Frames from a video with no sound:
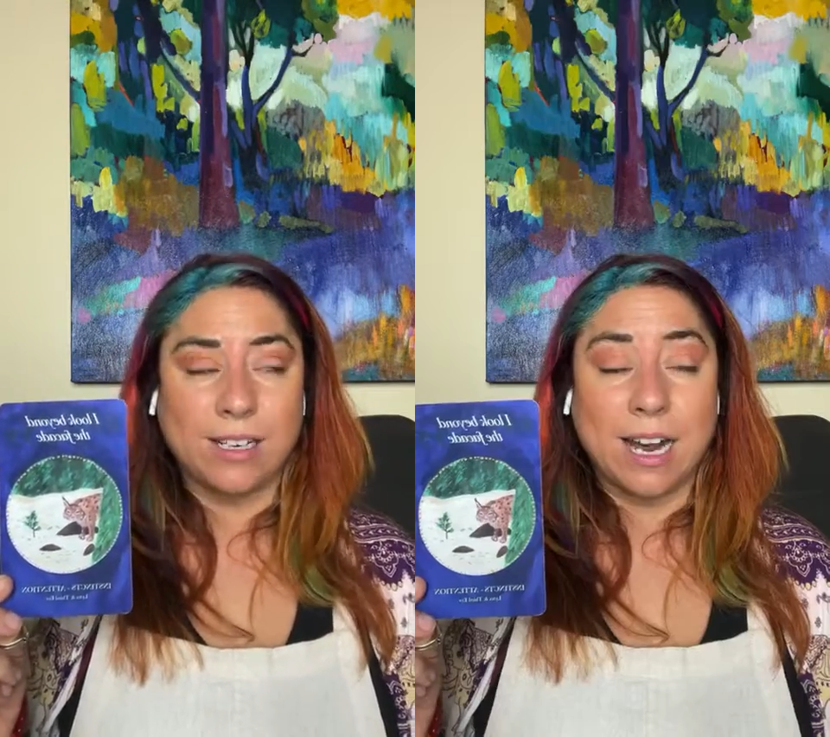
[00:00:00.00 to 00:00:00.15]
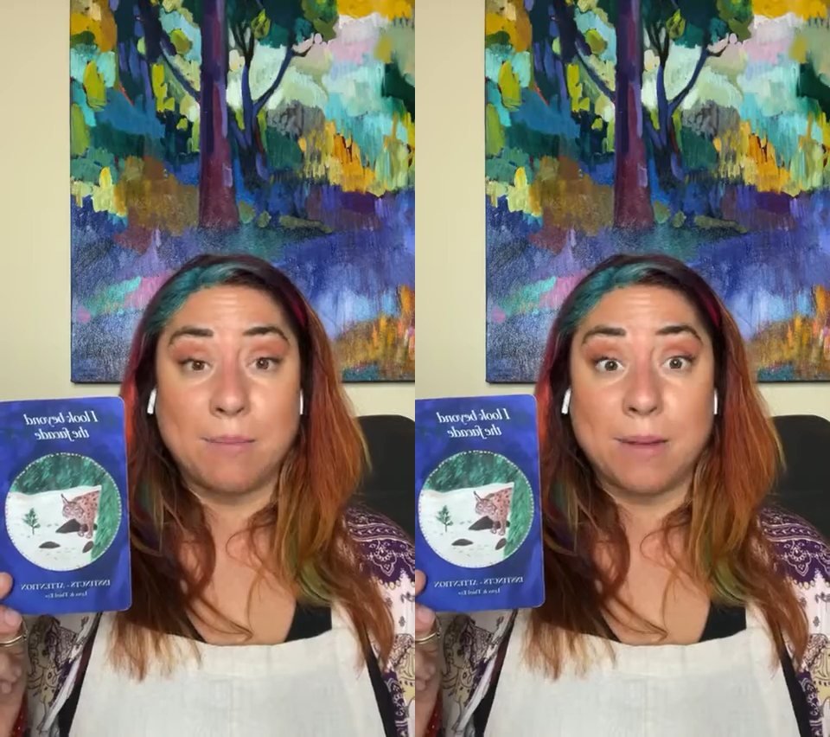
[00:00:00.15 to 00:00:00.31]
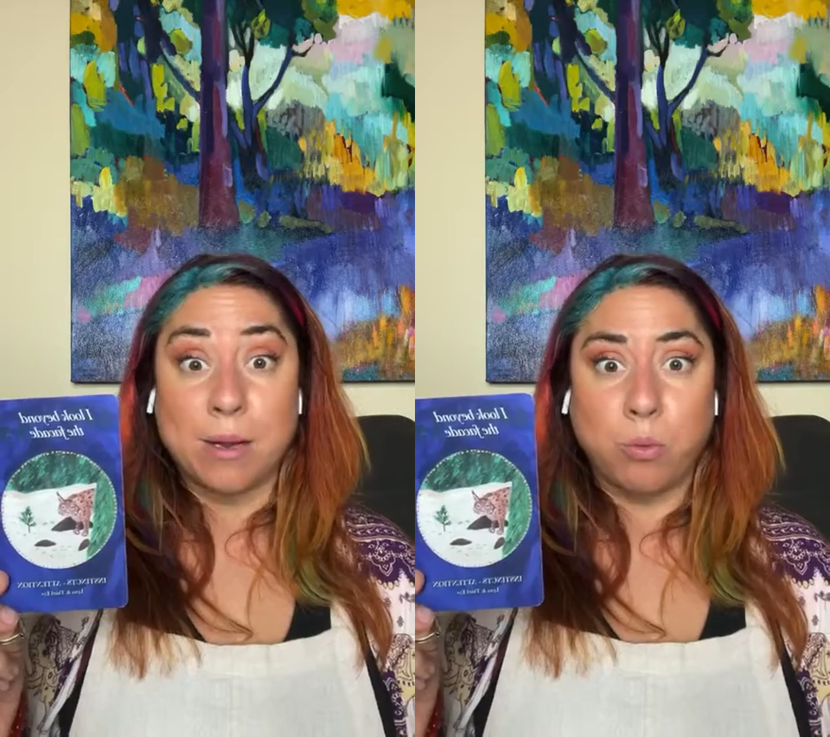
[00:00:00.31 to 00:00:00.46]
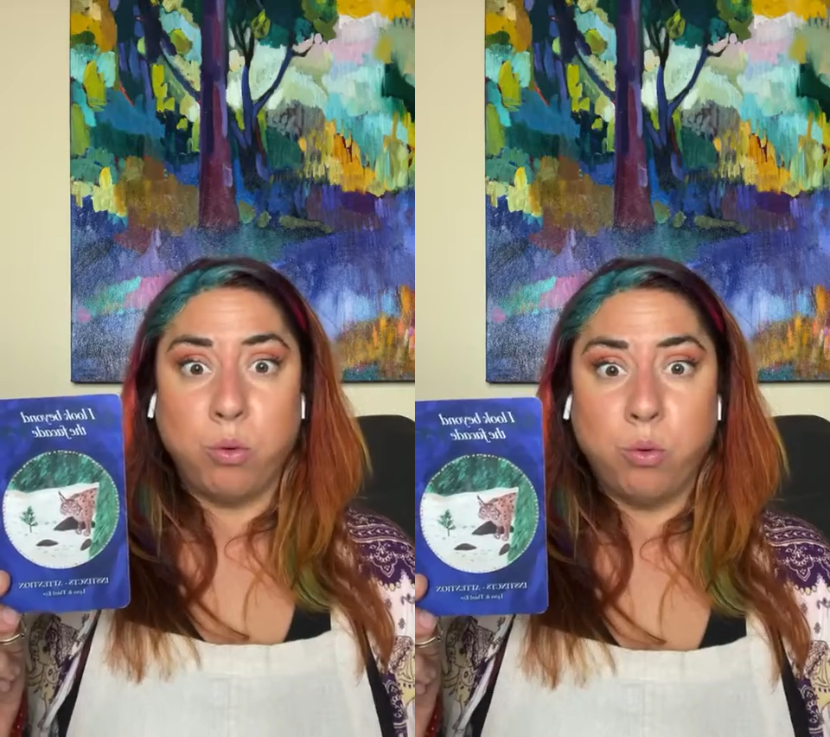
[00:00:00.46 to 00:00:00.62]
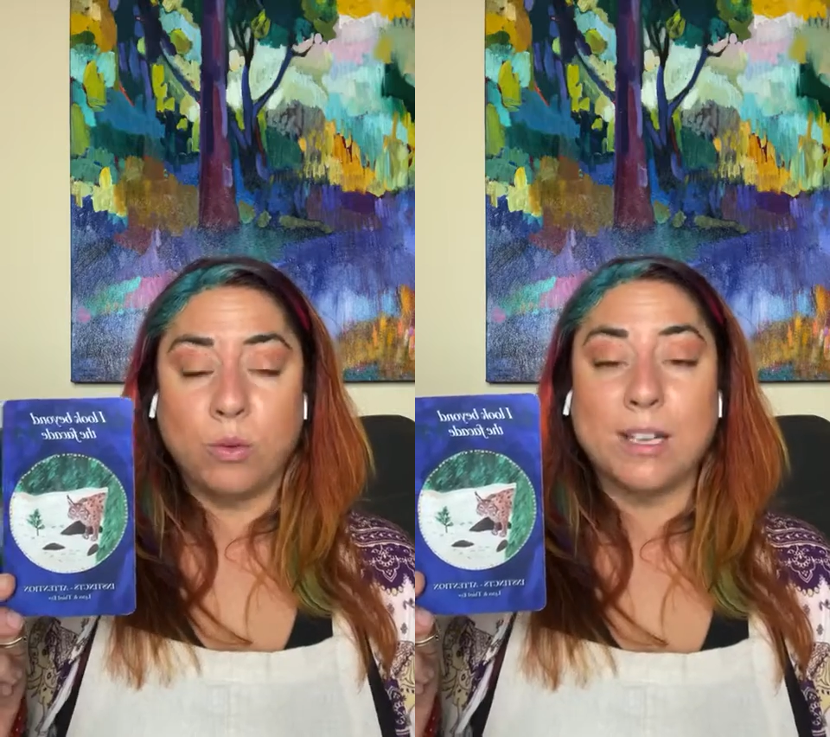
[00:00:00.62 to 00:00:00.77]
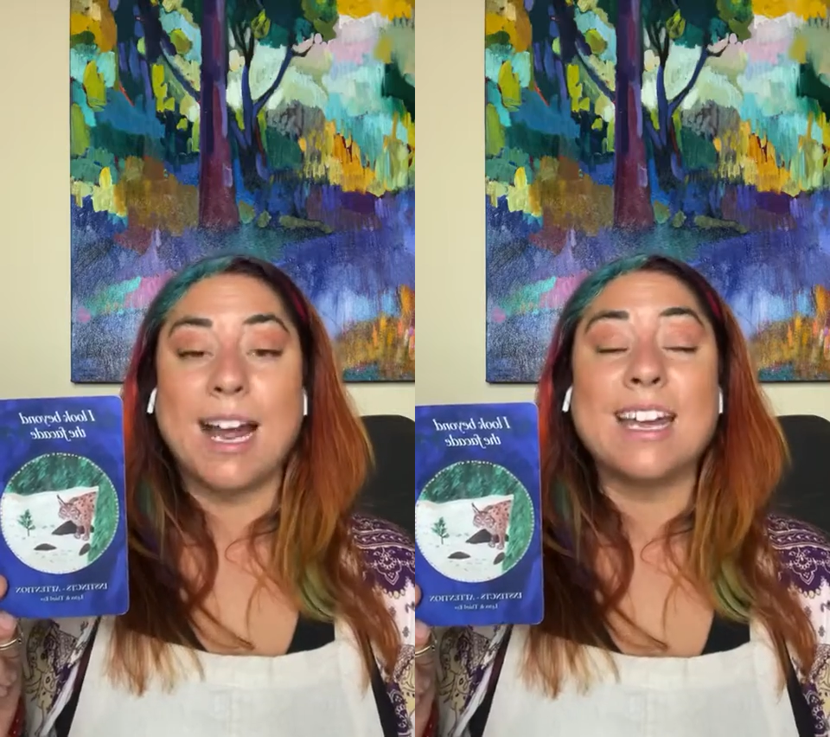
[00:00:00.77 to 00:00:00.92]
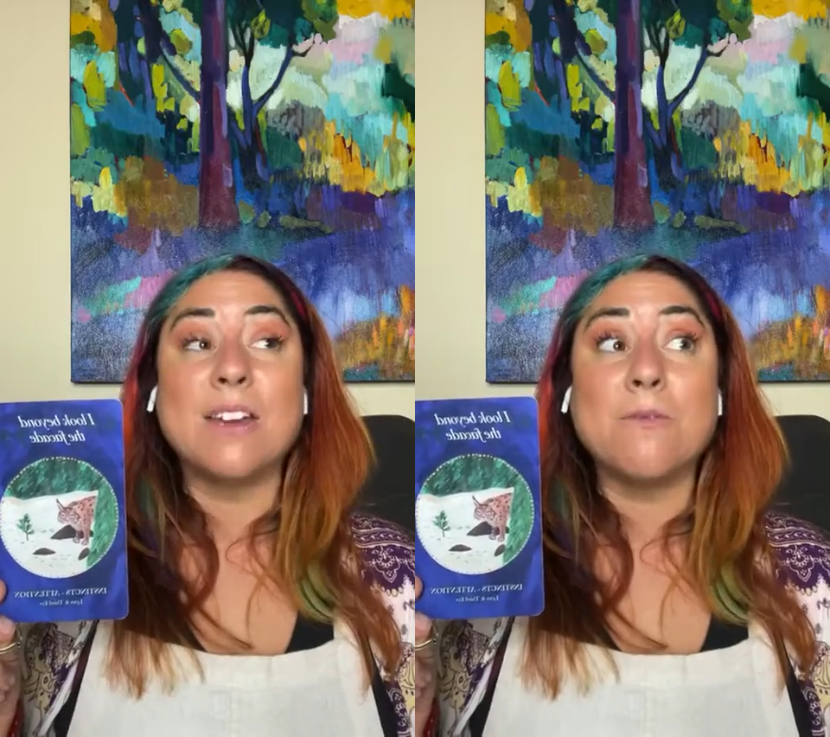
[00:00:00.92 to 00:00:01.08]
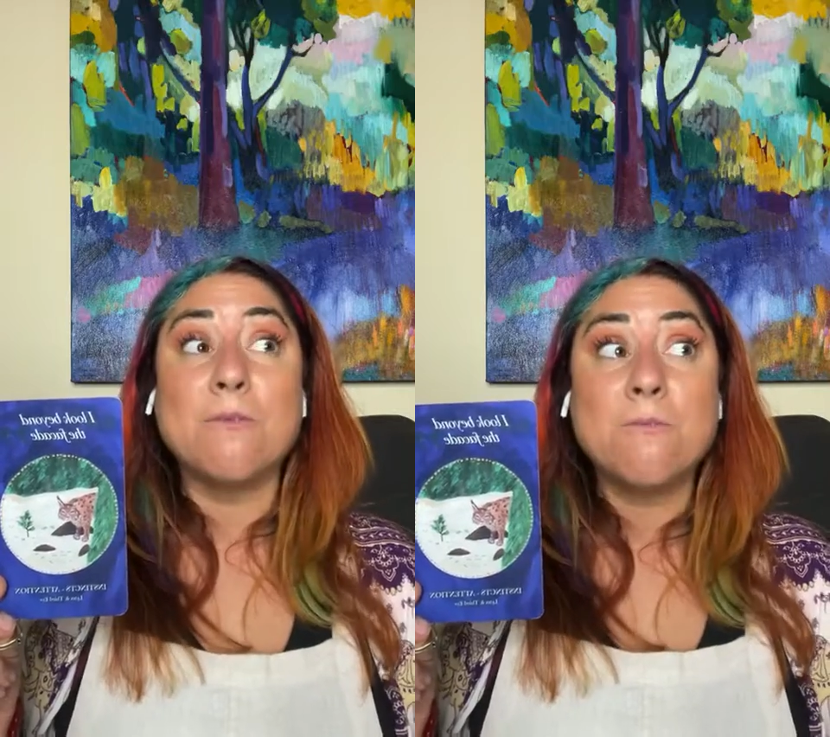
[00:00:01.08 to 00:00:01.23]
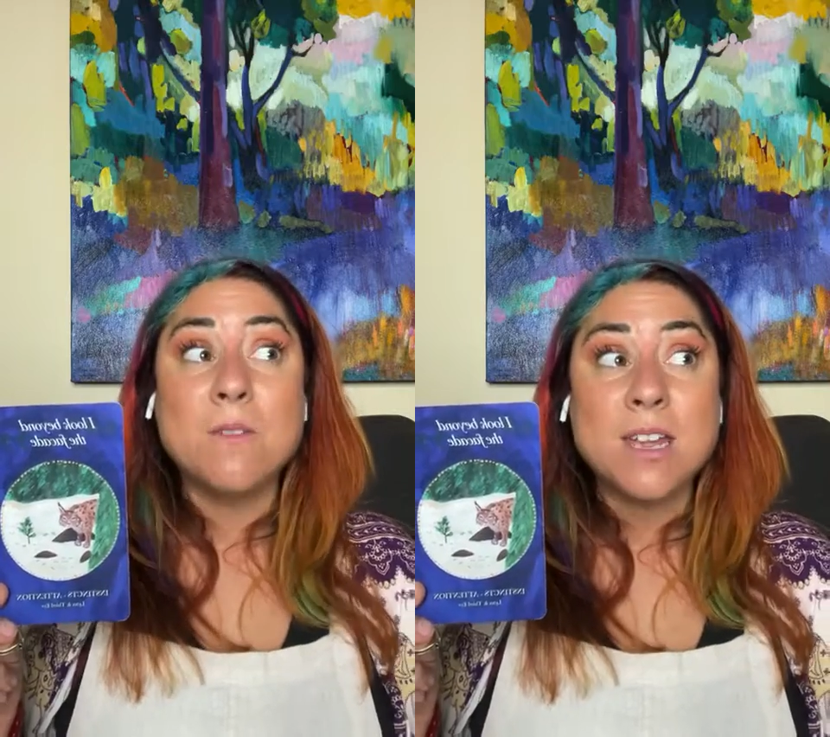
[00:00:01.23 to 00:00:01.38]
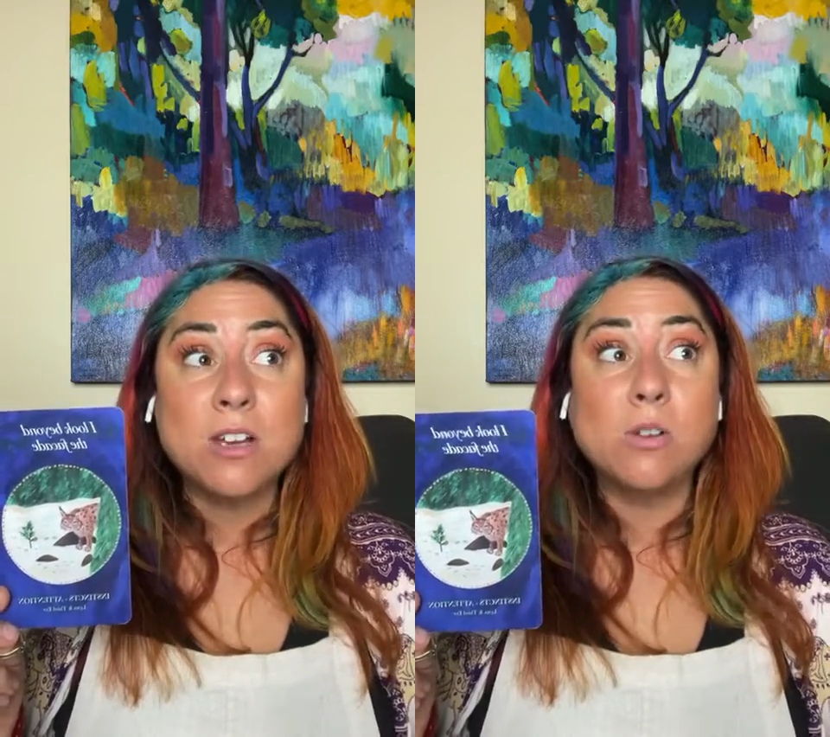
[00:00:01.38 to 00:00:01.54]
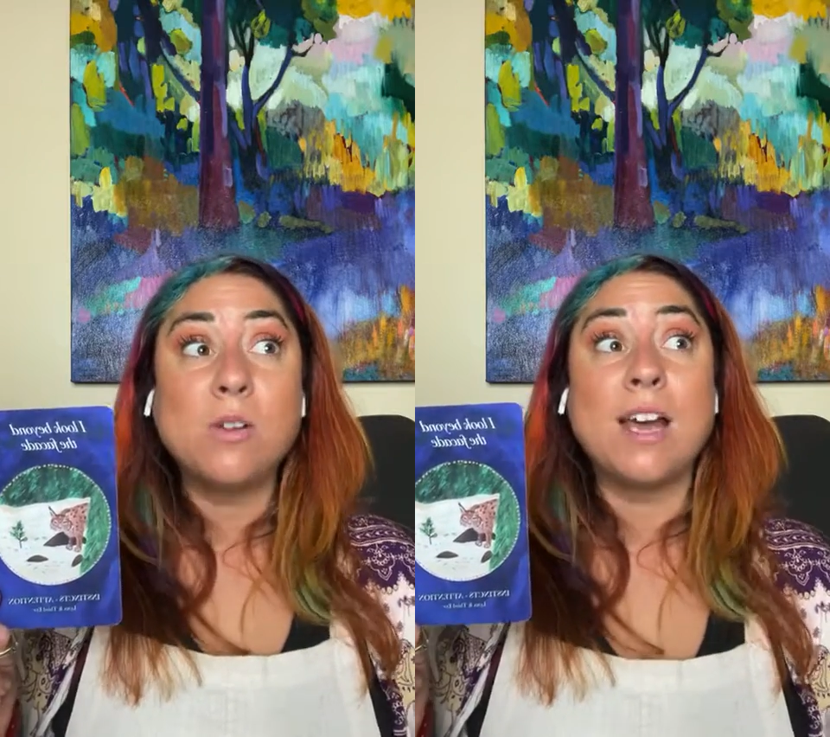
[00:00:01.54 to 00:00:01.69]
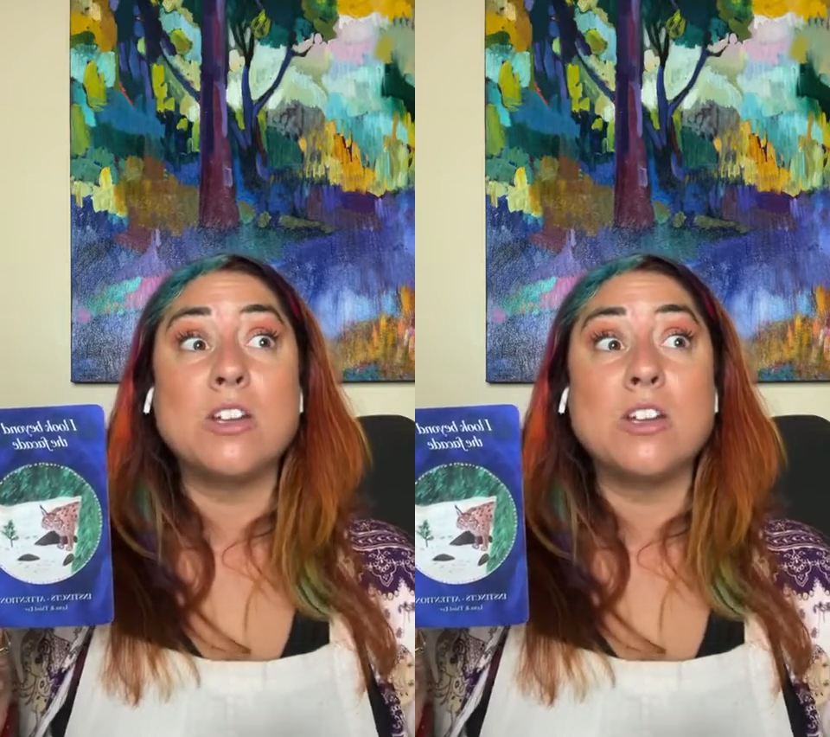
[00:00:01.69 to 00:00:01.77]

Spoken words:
Like, I'm like I can feel